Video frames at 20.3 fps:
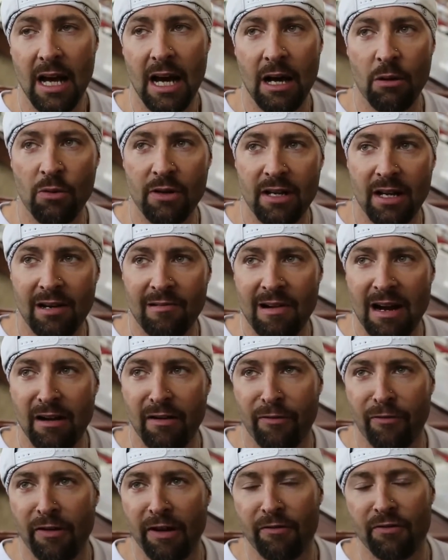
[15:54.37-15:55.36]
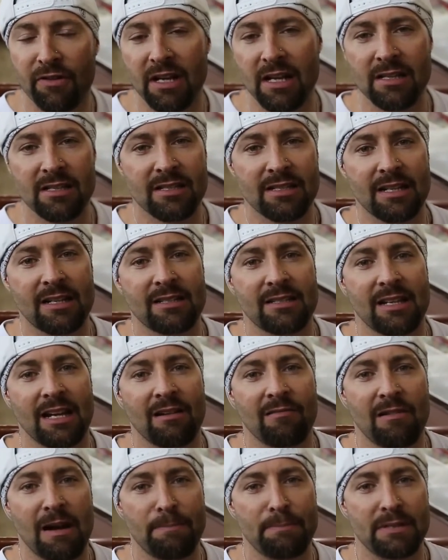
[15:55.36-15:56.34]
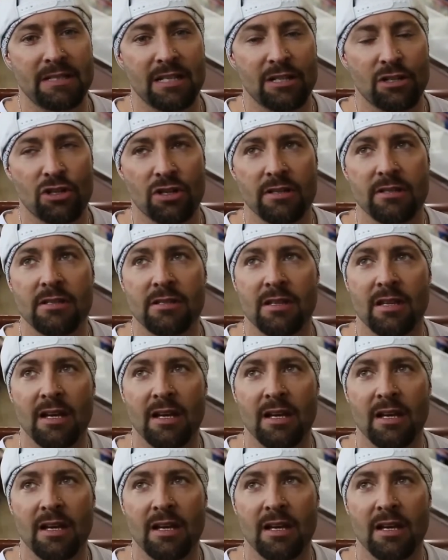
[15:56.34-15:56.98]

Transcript: and we did around 15-16 repetitions